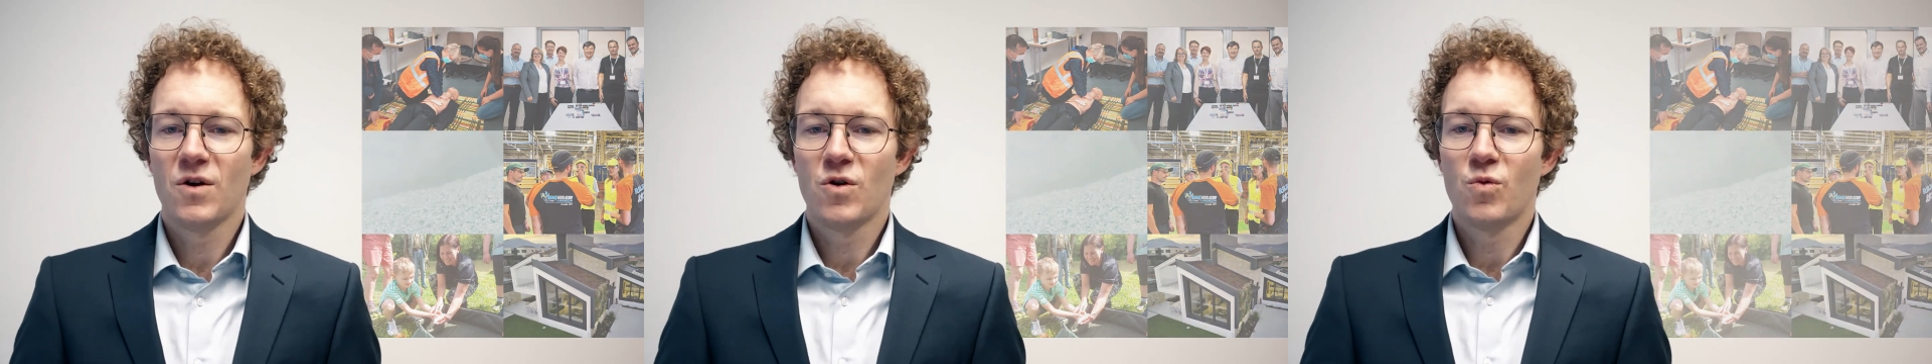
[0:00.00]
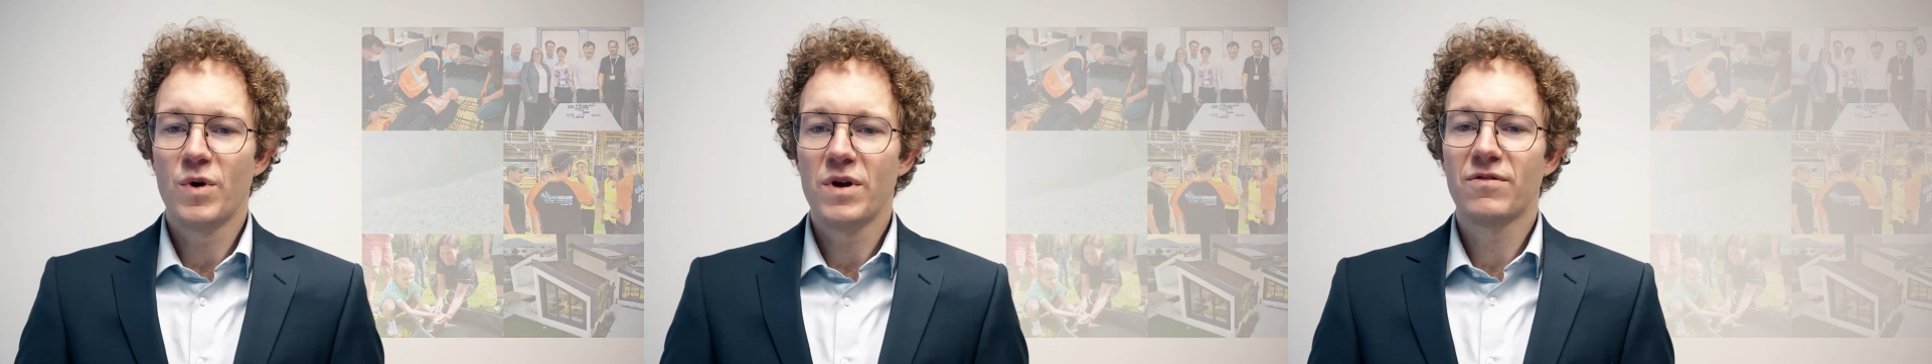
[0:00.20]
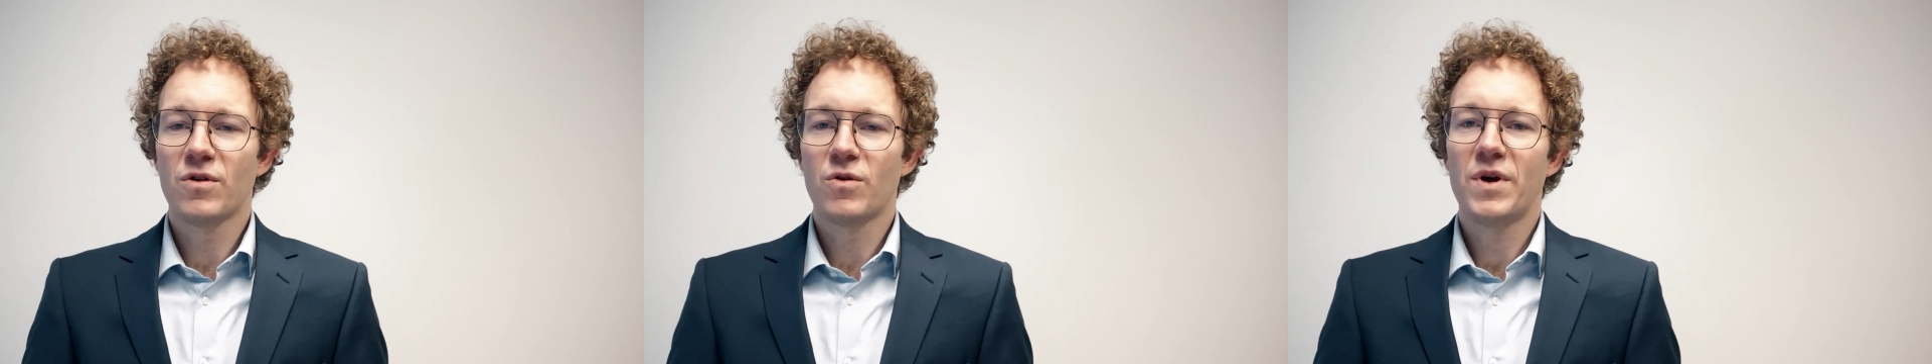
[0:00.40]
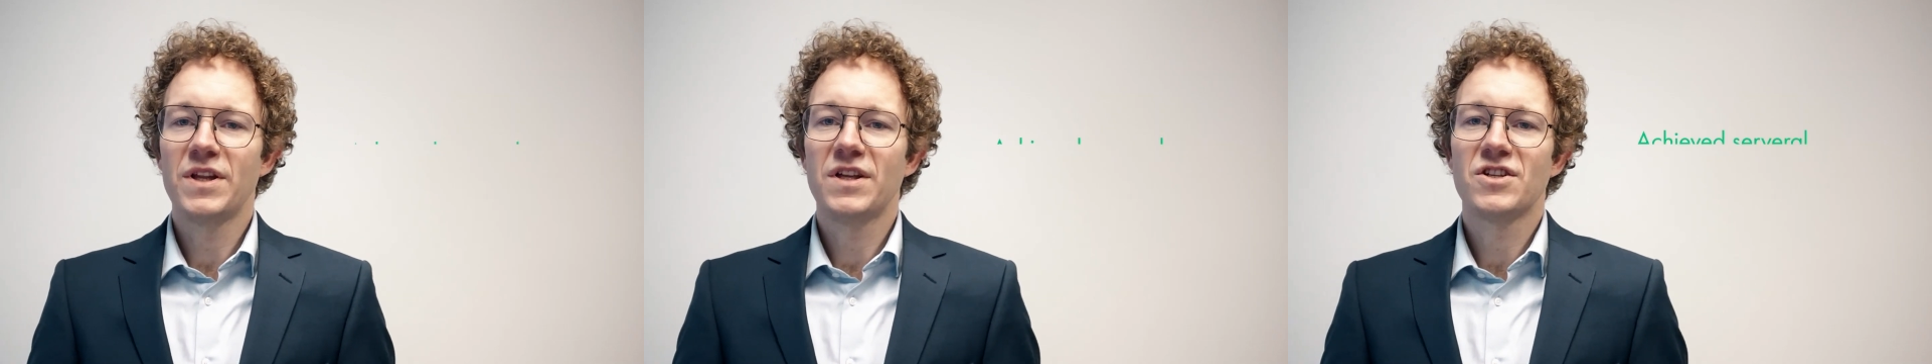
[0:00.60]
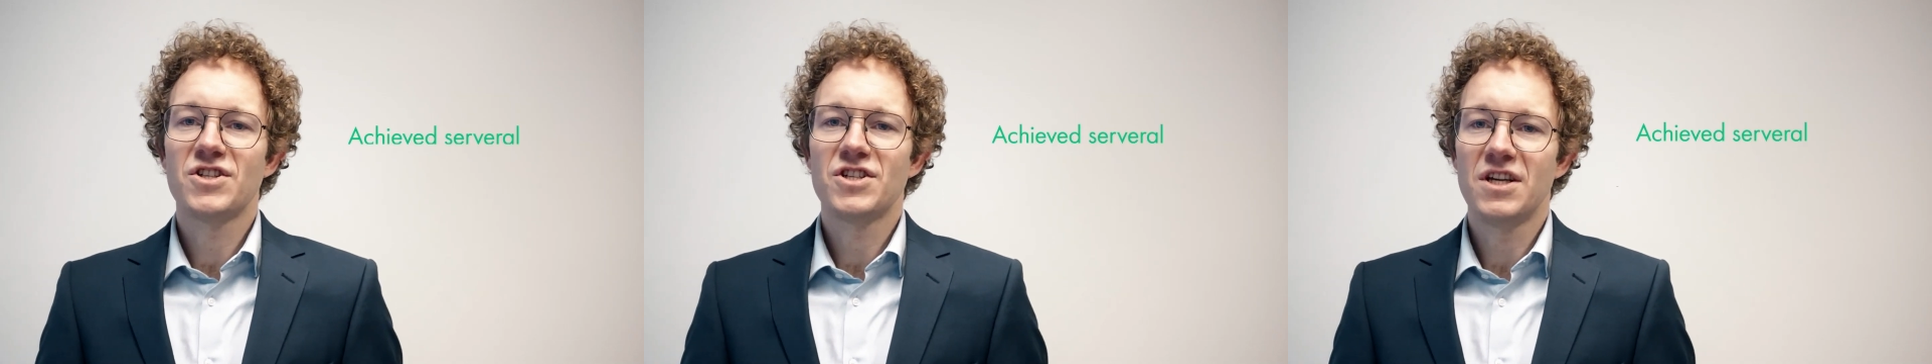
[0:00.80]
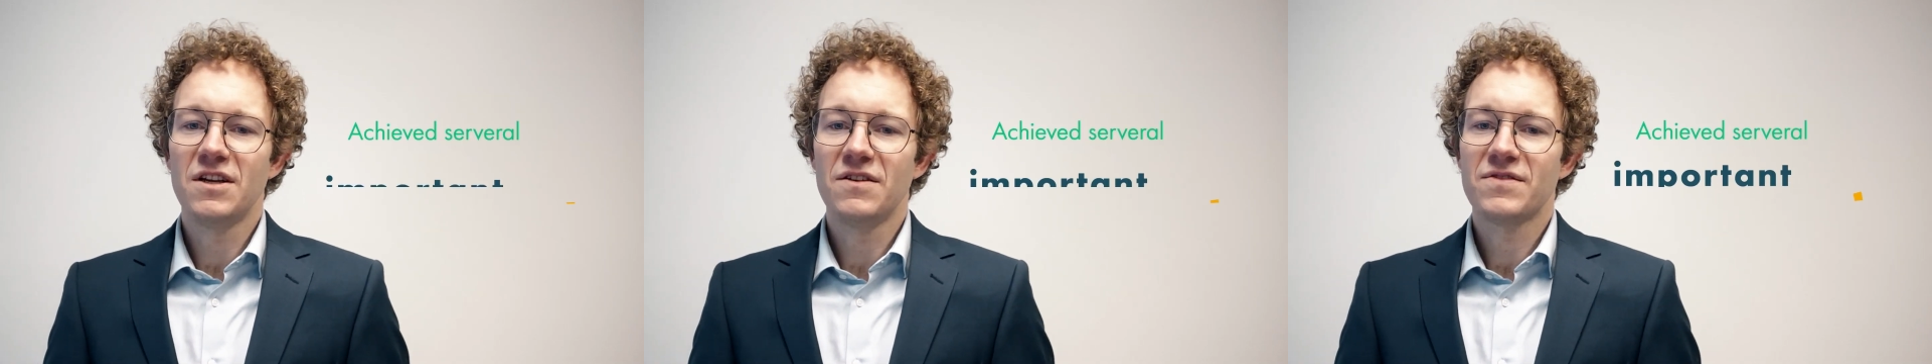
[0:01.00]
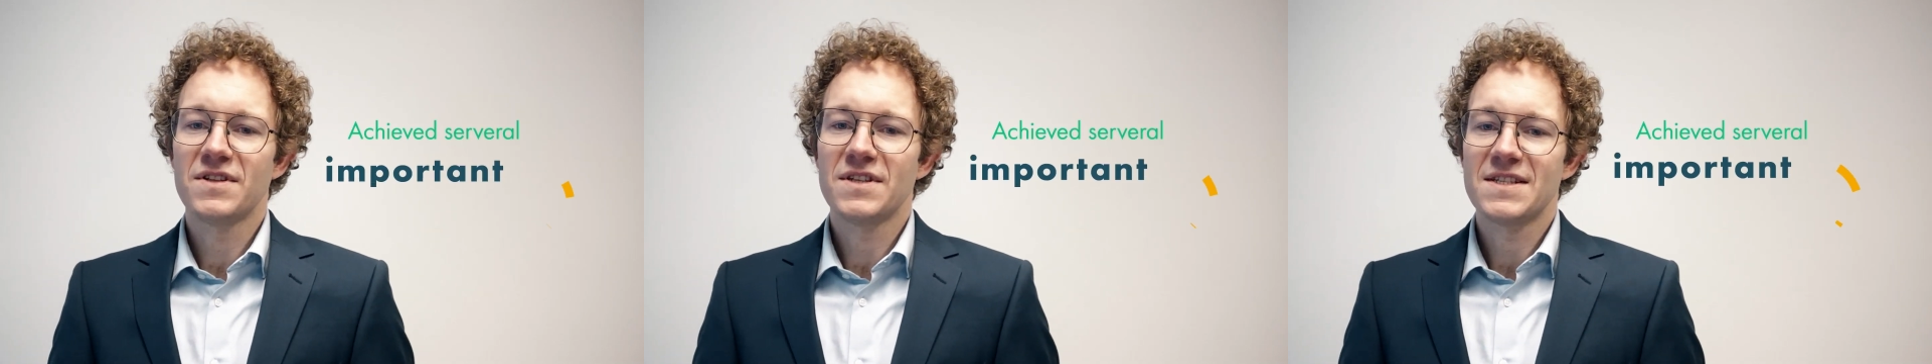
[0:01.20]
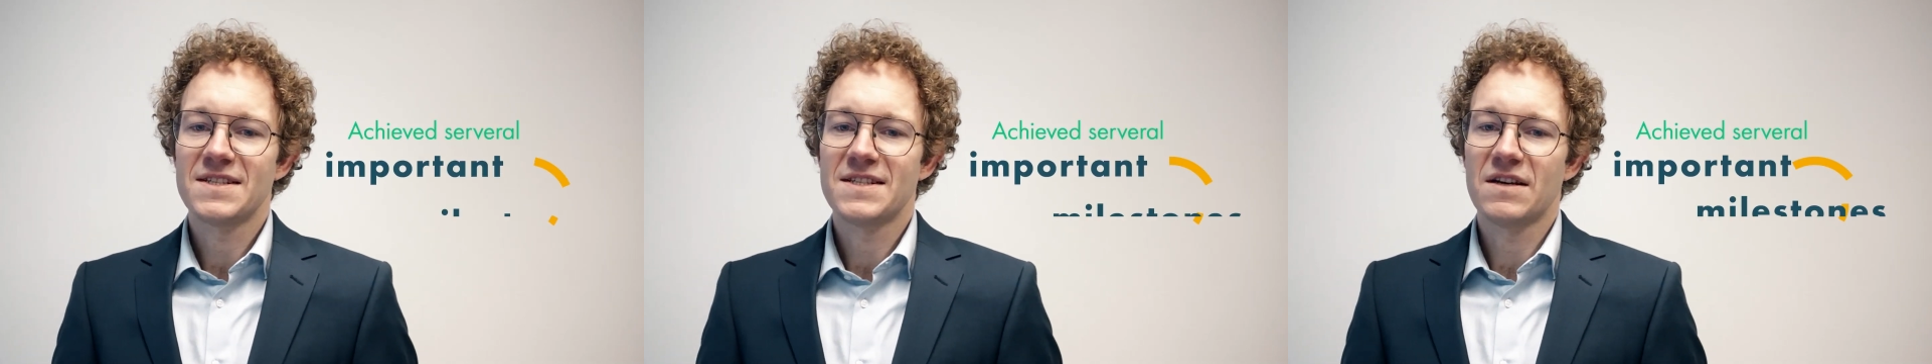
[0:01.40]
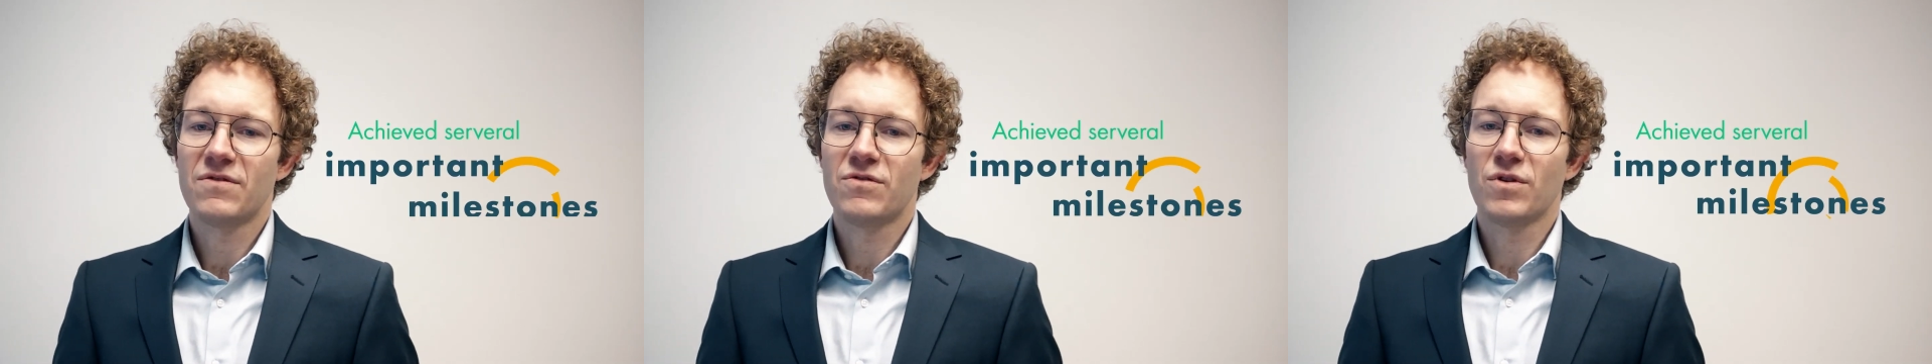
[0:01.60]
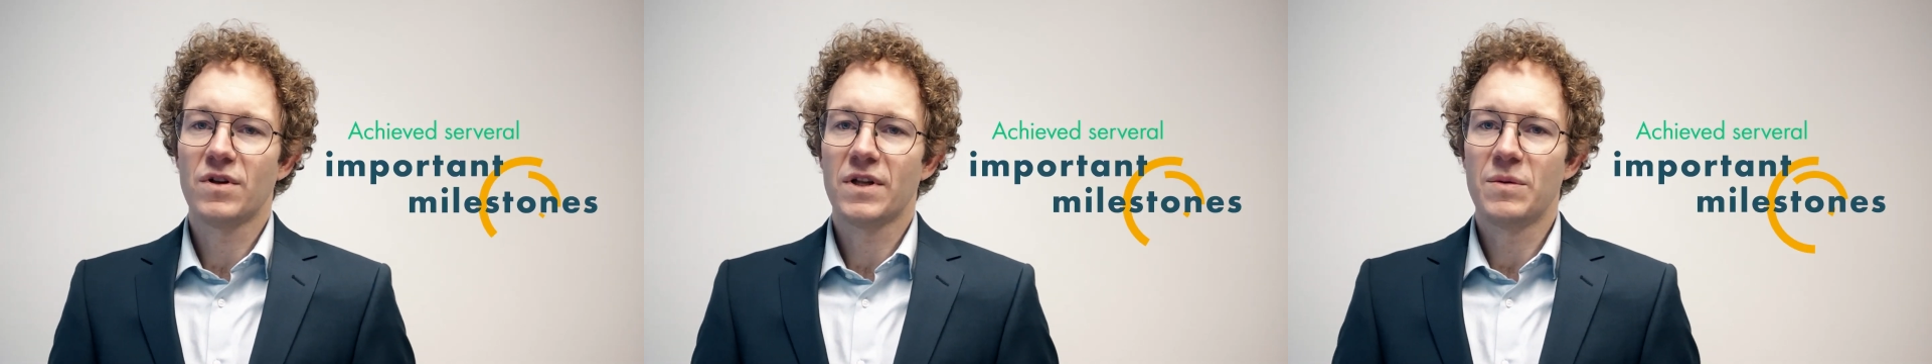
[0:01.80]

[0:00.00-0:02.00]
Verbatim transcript: we've already achieved several